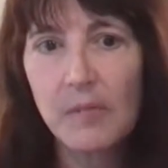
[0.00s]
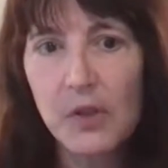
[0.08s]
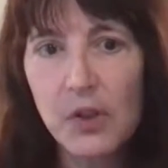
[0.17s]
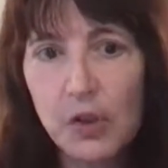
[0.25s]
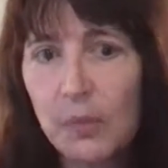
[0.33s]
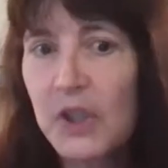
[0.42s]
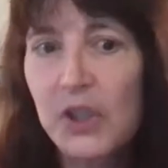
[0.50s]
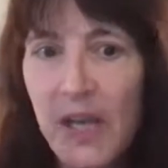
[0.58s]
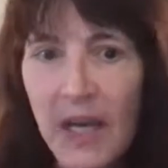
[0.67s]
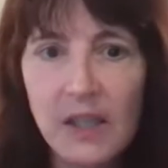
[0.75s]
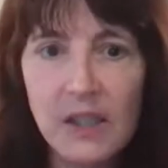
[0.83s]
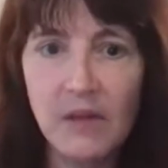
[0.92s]
too much
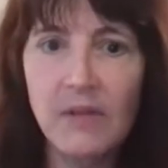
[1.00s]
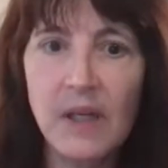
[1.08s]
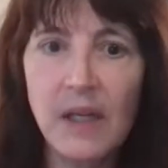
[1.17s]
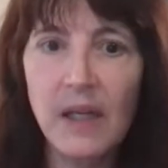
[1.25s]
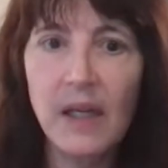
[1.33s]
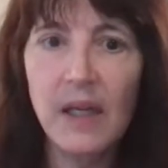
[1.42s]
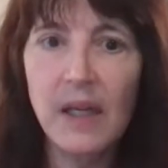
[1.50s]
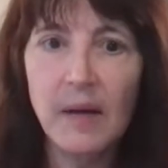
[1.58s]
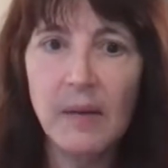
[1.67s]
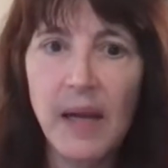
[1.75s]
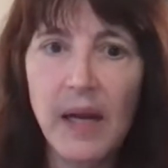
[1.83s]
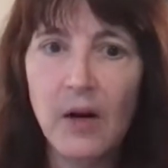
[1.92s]
activity
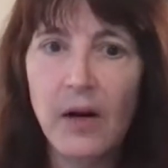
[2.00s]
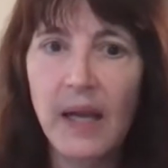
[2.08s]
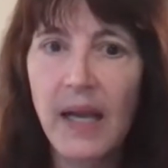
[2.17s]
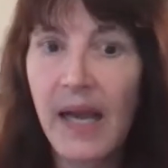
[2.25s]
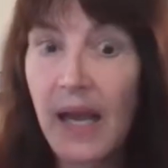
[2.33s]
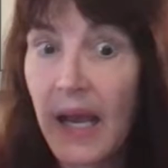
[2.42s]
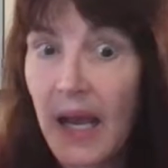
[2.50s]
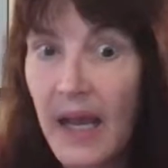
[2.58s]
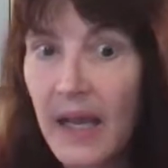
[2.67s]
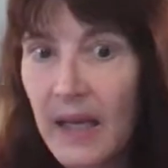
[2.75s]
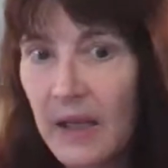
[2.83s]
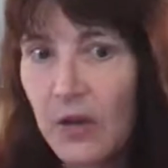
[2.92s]
in area
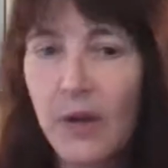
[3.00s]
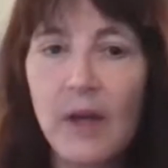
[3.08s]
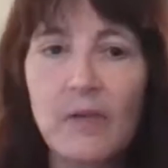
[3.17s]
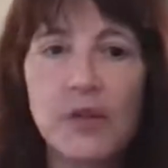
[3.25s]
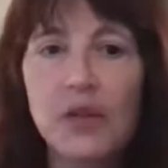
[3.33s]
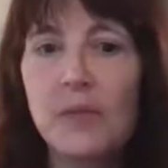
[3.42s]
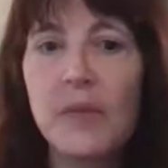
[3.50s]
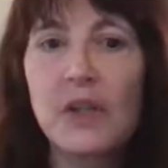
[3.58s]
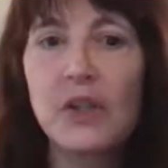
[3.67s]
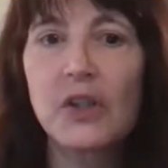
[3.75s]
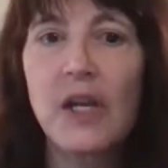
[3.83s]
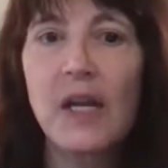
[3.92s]
A and you have too
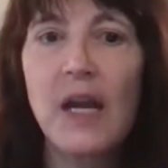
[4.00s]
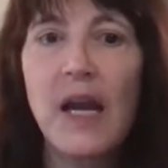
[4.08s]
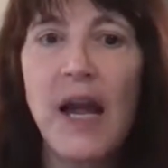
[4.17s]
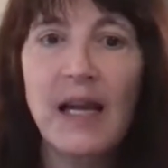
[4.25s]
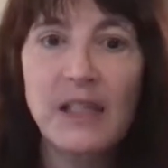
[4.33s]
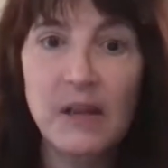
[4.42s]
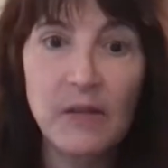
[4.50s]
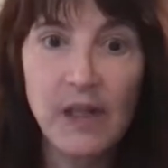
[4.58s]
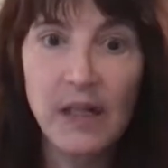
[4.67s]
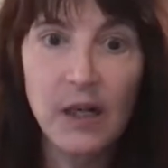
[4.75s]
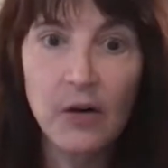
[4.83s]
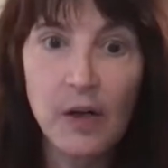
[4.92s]
much activity
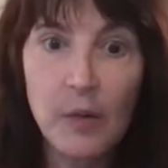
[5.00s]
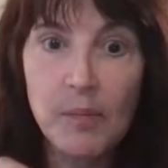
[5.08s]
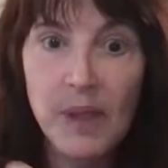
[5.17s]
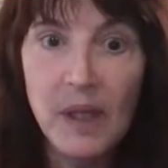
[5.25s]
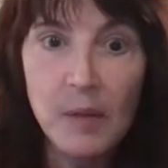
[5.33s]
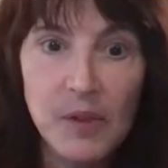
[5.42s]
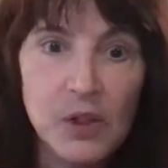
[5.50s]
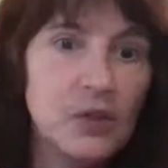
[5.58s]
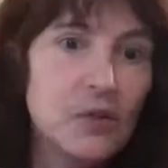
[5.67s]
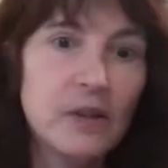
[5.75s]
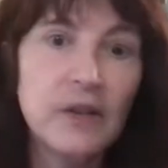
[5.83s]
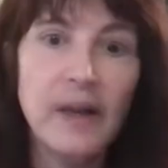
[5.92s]
in area B, but too
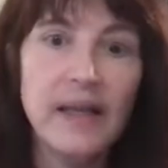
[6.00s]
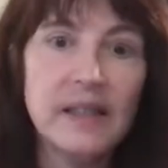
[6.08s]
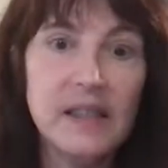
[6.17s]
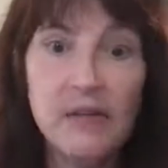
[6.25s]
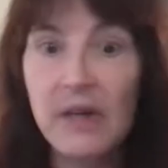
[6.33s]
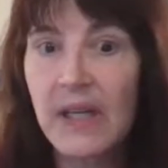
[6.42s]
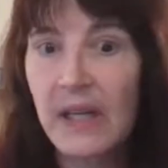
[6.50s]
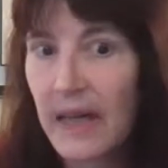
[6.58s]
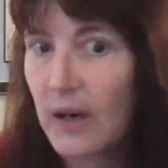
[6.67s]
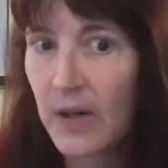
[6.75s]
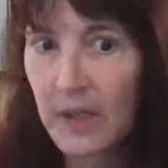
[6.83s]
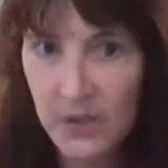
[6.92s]
little activity in
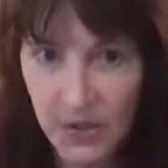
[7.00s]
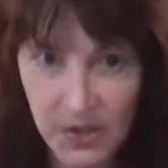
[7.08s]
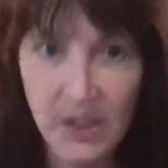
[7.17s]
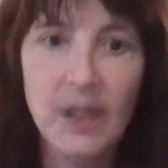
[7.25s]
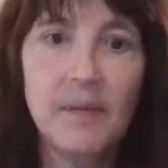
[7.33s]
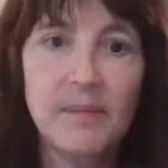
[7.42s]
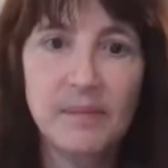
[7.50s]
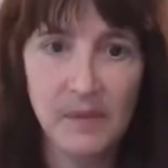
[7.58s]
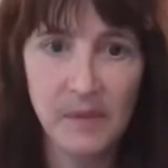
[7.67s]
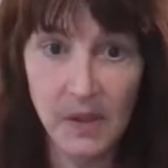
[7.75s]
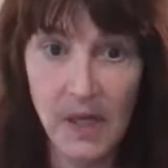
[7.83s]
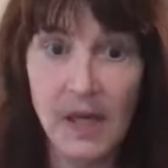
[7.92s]
area C,
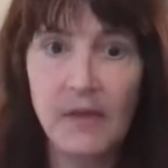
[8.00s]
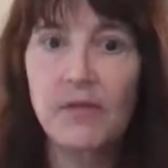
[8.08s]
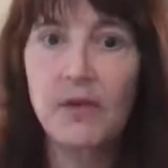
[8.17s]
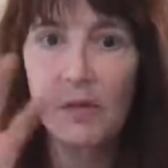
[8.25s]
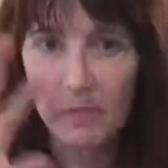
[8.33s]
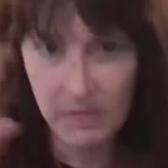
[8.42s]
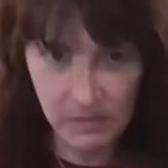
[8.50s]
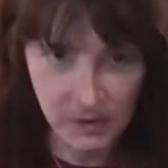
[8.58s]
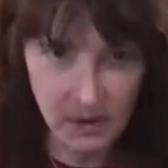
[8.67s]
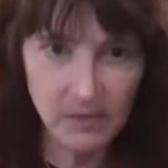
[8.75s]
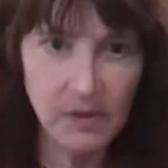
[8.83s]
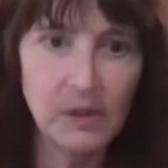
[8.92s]
okay,
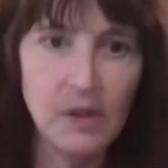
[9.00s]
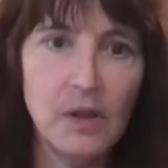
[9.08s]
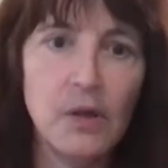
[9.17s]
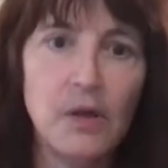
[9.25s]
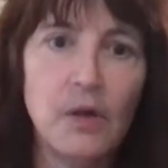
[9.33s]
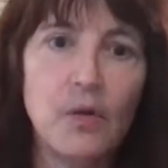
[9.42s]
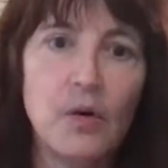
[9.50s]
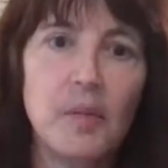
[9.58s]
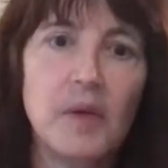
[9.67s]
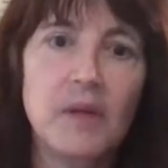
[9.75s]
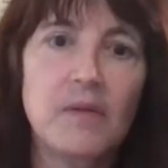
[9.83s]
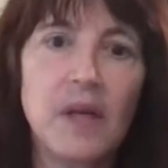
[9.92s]
given the
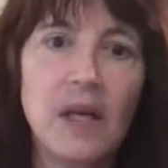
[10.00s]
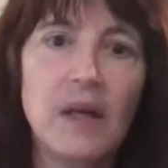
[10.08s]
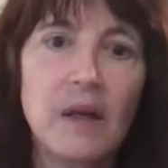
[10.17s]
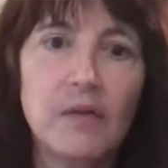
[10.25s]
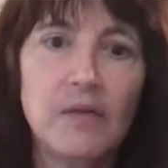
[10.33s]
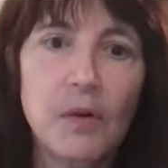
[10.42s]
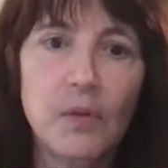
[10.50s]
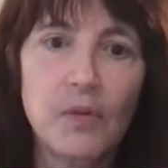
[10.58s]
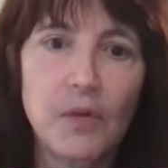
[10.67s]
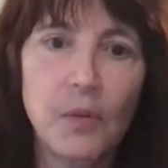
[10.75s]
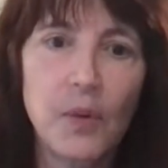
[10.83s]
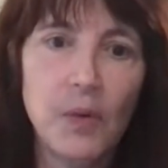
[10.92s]
normative data
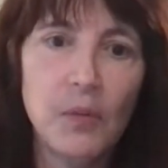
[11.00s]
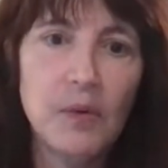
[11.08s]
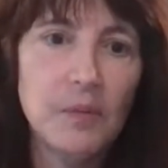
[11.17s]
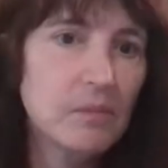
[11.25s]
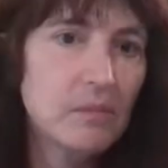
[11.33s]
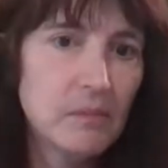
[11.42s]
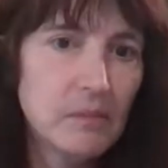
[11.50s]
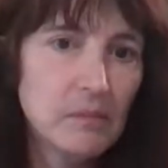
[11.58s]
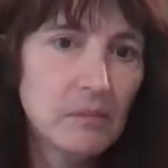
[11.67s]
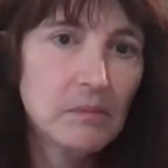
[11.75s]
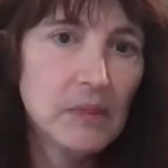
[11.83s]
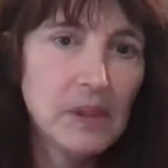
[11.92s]
for what would
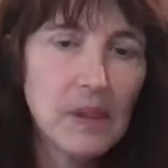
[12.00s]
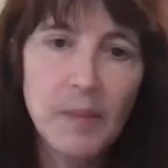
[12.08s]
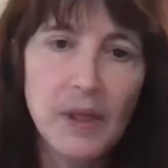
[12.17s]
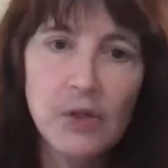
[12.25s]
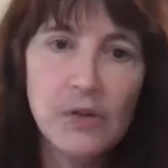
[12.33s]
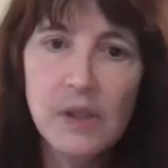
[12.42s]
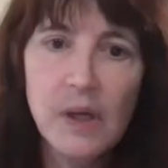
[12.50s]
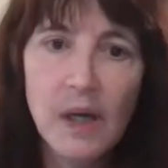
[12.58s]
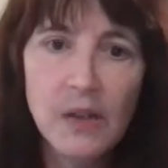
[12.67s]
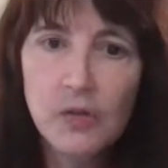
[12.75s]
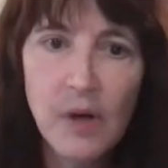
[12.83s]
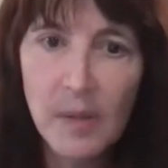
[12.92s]
be somebody who's
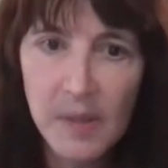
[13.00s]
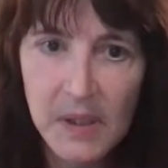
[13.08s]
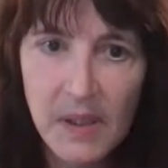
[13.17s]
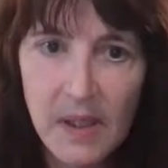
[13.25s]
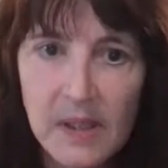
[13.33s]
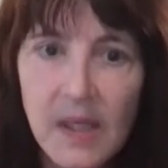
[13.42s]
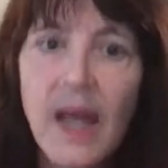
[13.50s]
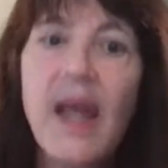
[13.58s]
not traumatized.